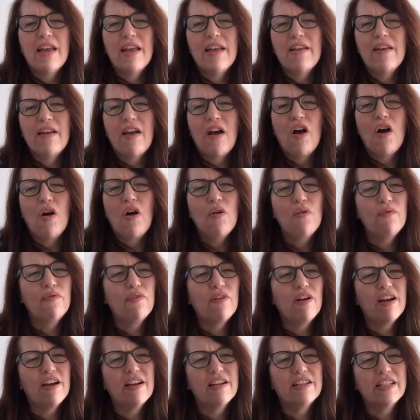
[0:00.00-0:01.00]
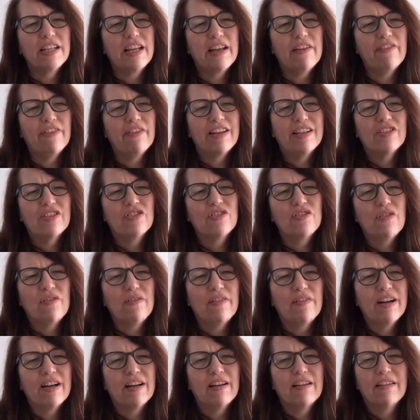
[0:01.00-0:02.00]
a whole variety of
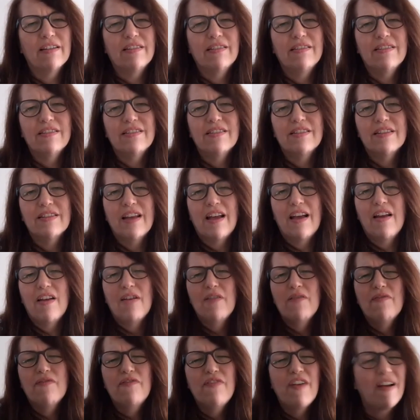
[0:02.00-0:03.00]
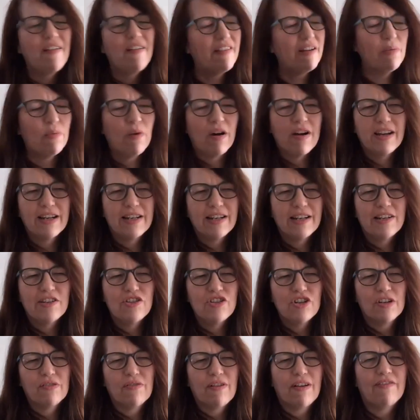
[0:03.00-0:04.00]
historic and very widely
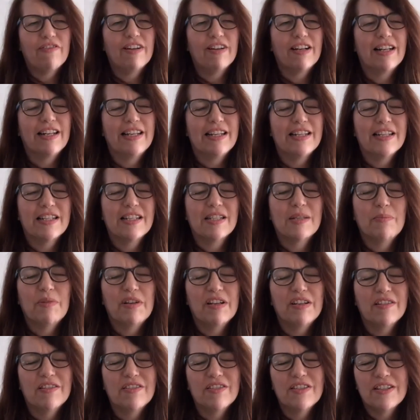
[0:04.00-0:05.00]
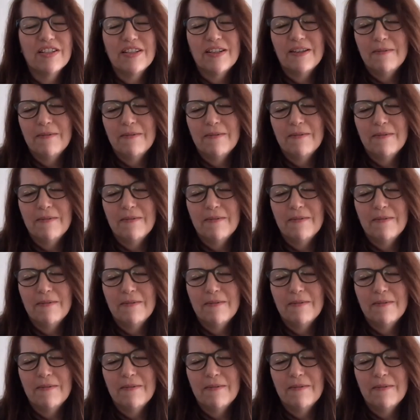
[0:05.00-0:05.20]
geographically dispersed